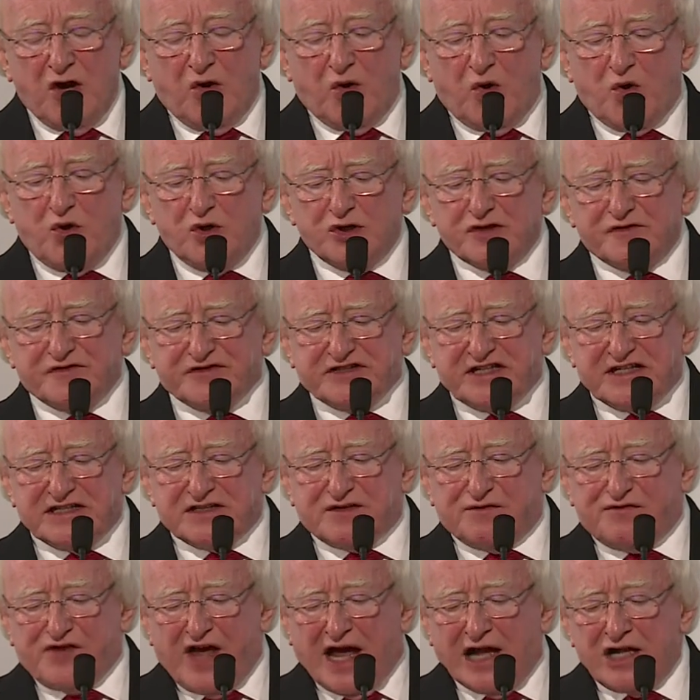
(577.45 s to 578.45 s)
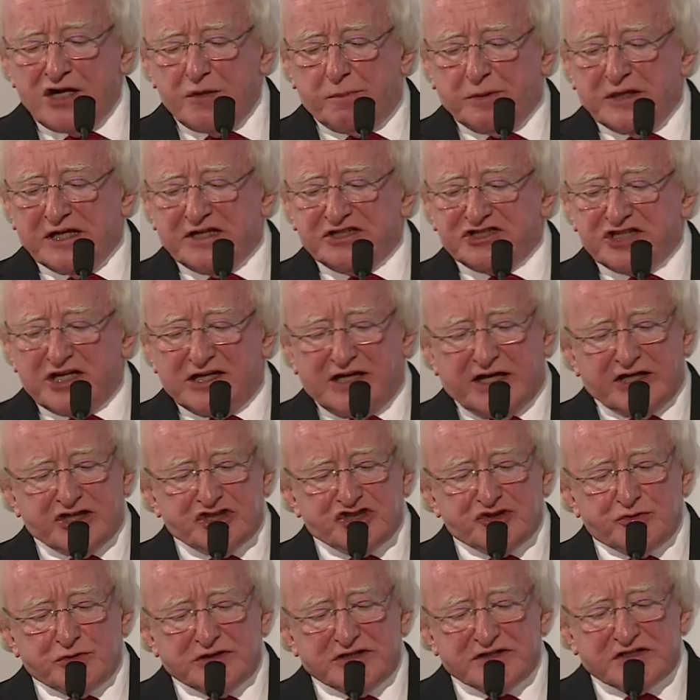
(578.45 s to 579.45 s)
All of these valuable
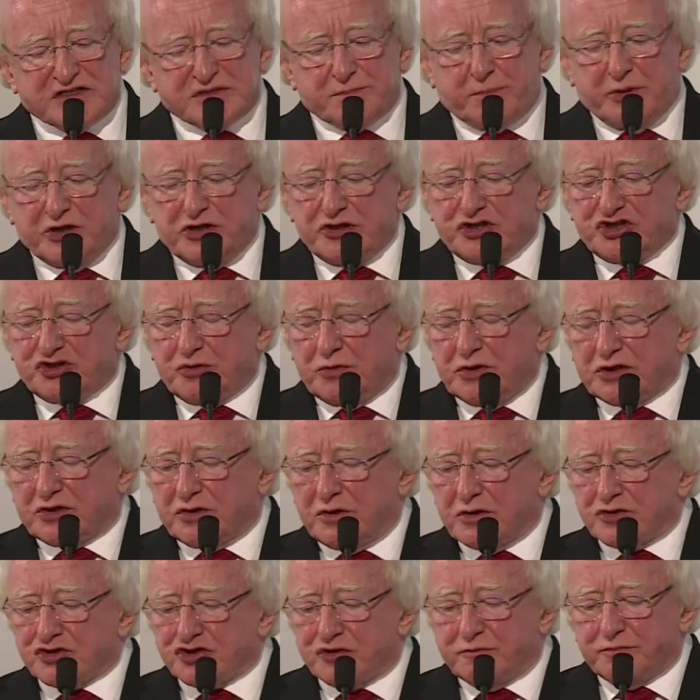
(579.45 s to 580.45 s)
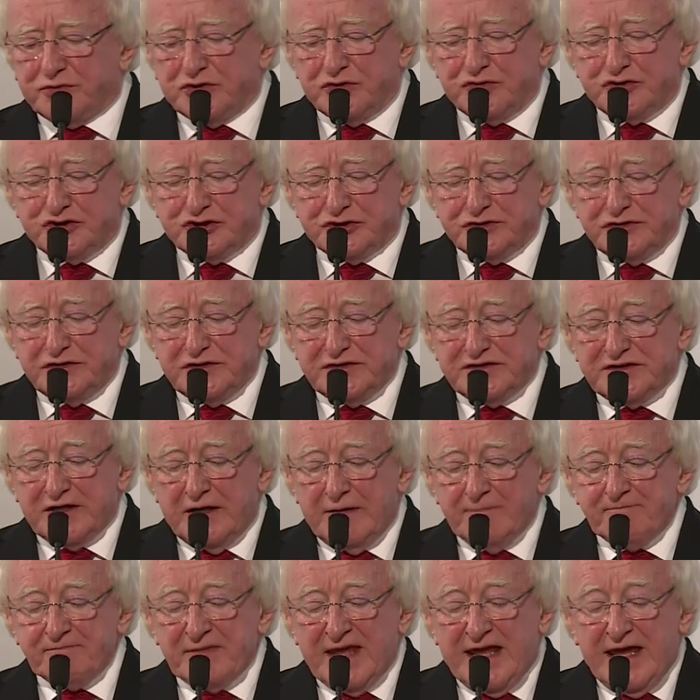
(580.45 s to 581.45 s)
intellectual and spiritual contributions,
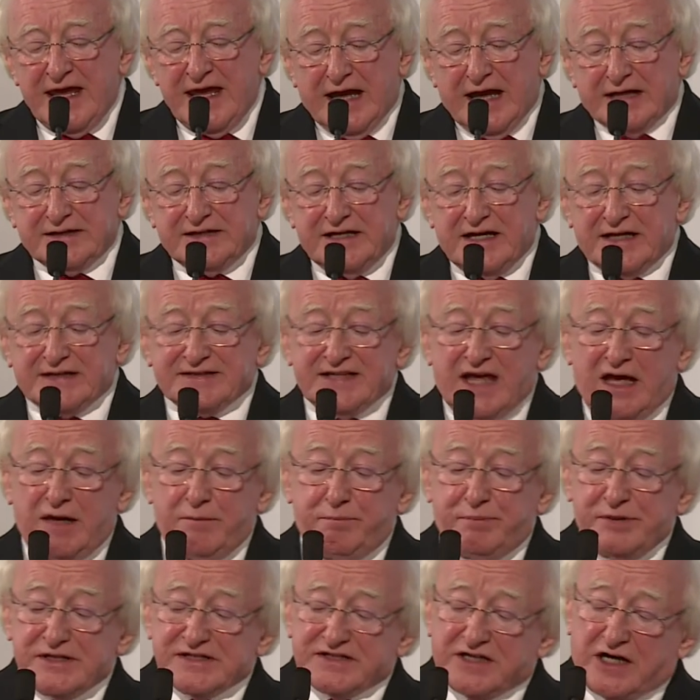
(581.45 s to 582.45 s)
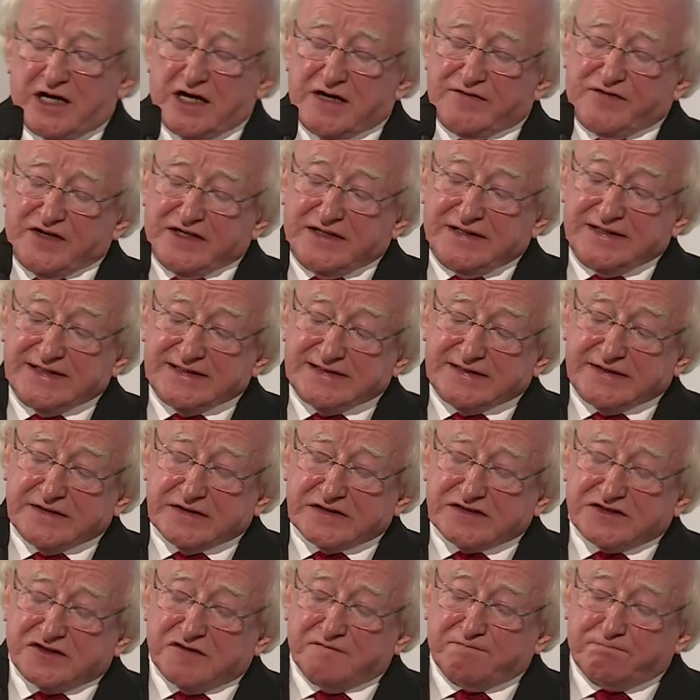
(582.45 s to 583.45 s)
and the examples I have
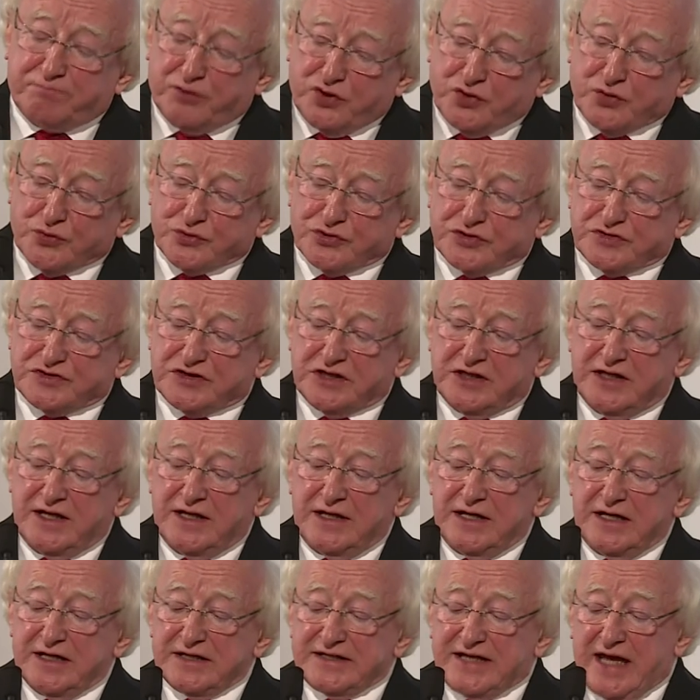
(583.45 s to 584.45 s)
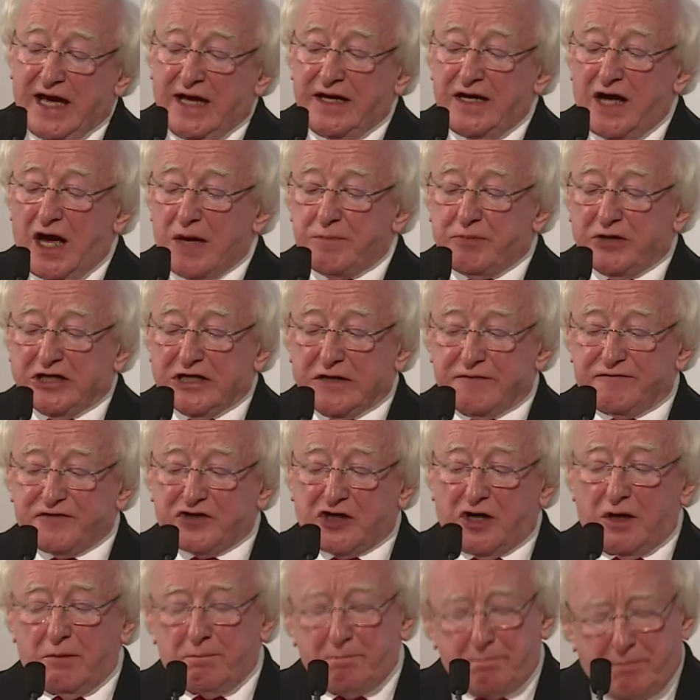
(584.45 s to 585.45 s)
instanced of both, can, I
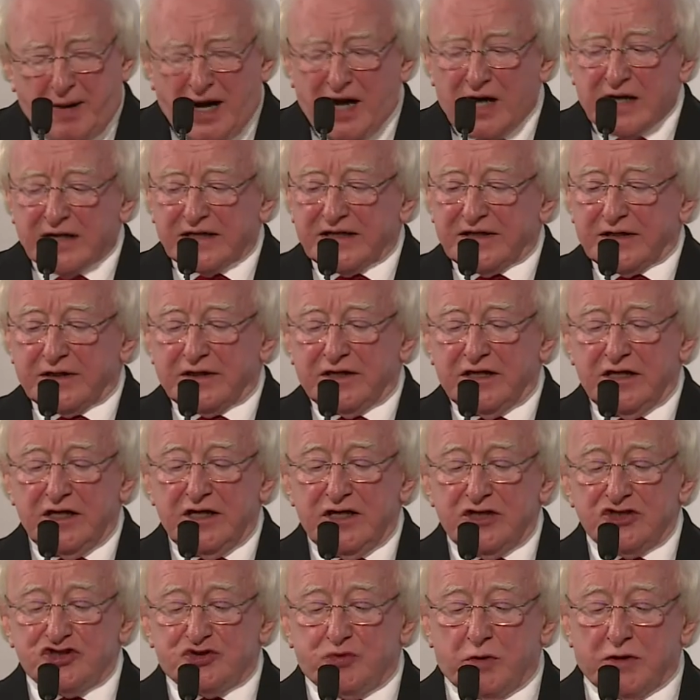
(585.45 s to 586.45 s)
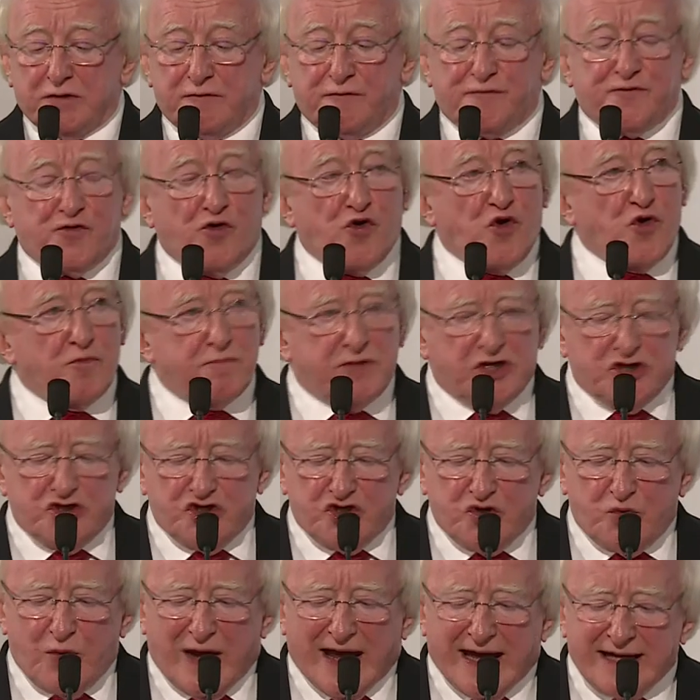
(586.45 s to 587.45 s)
believe, combine to inform a
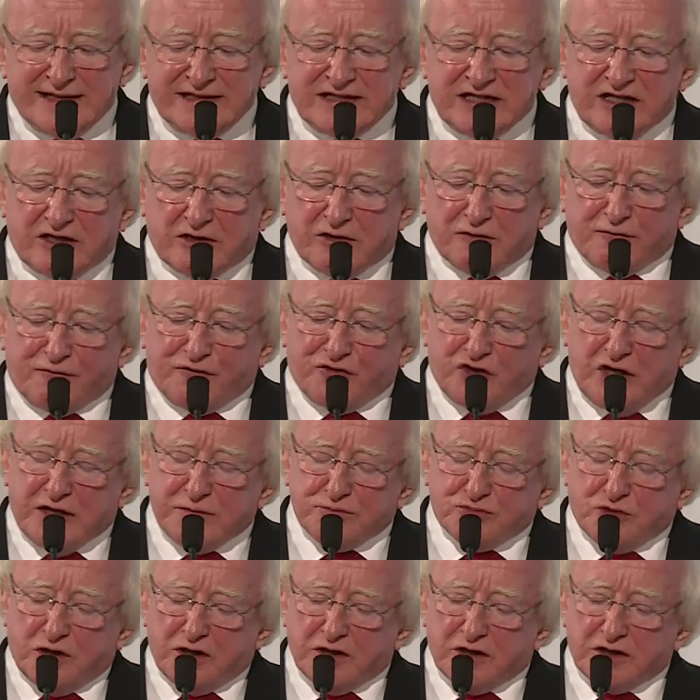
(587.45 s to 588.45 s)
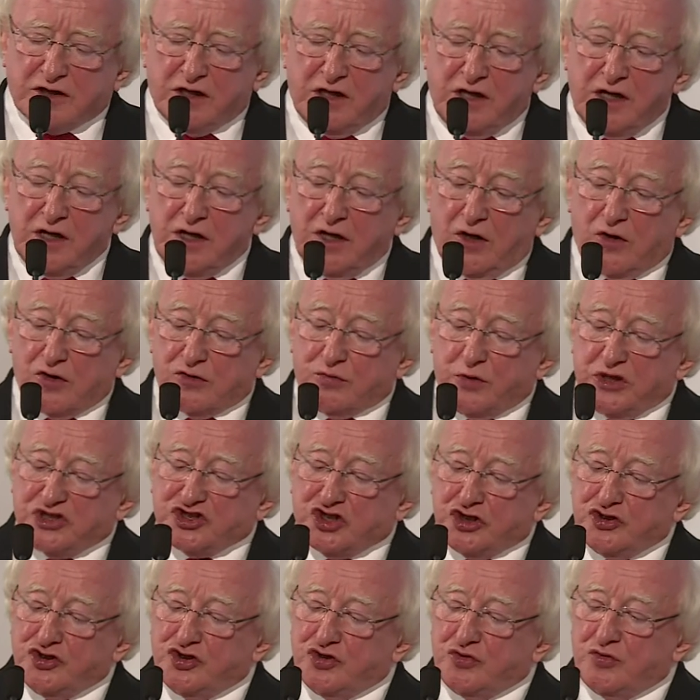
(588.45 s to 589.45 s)
new ethical framework on
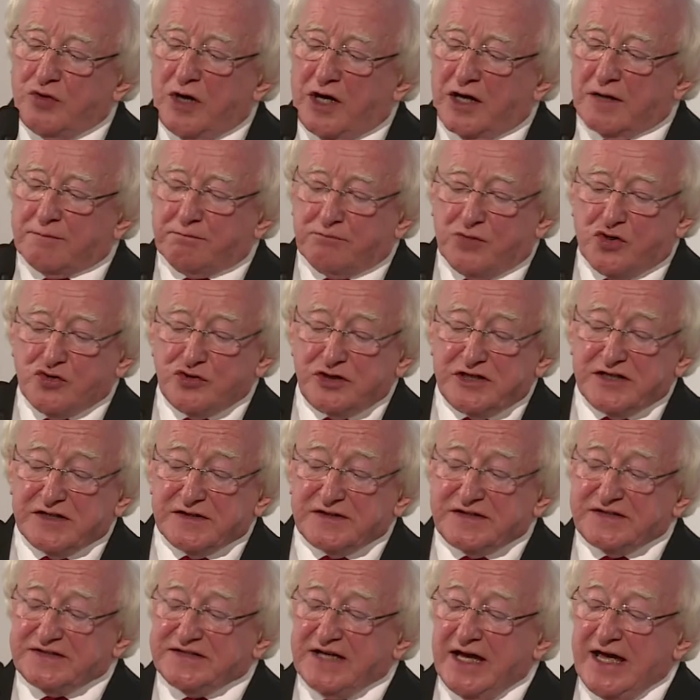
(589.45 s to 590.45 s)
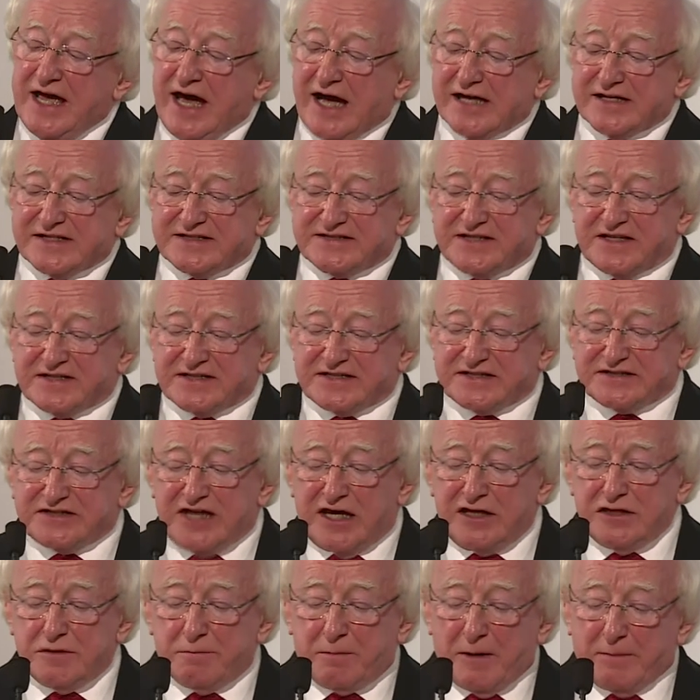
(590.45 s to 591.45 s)
which a new harmonious and
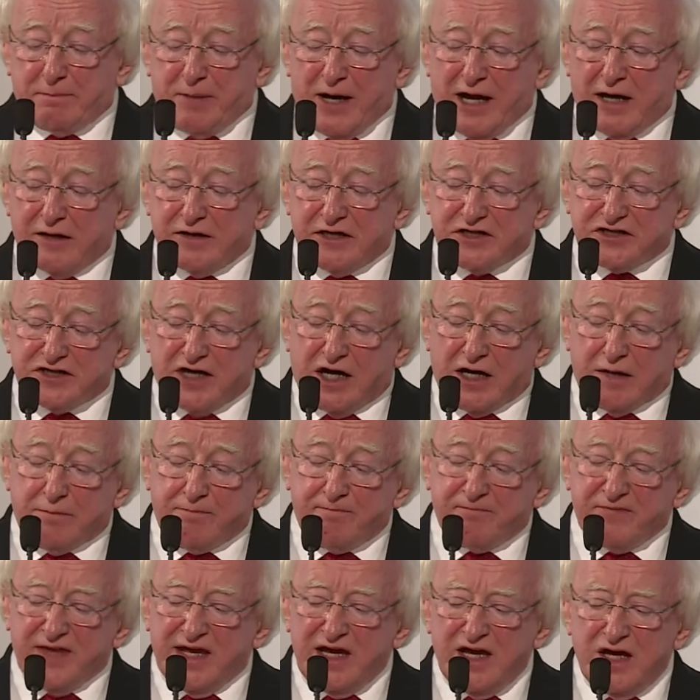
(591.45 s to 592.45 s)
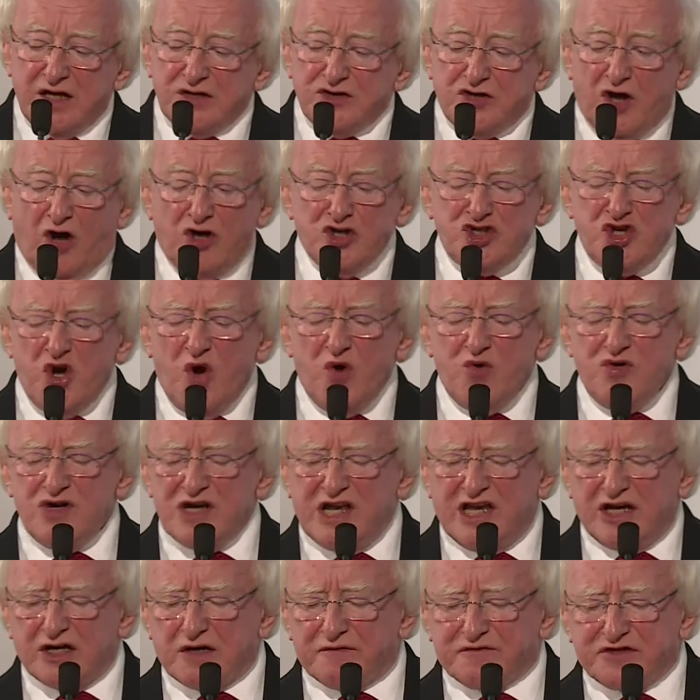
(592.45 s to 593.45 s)
sustainable paradigm, not
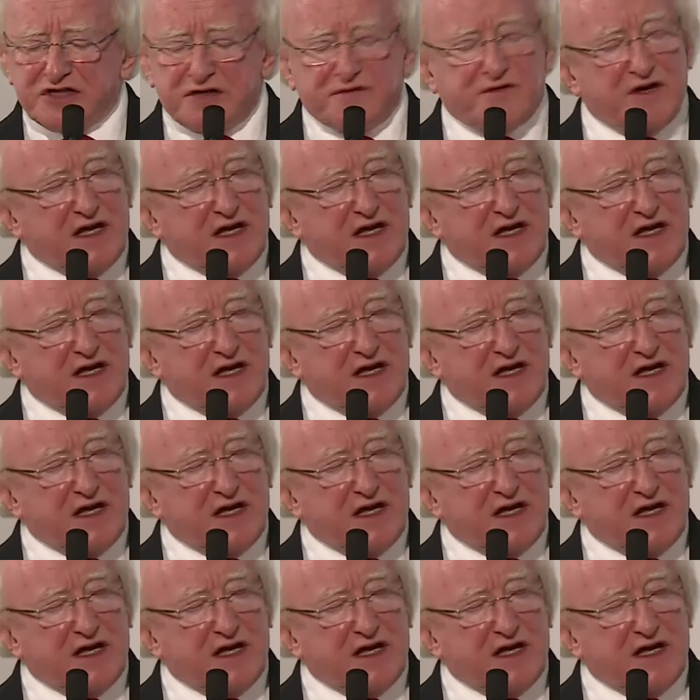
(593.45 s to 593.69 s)
only of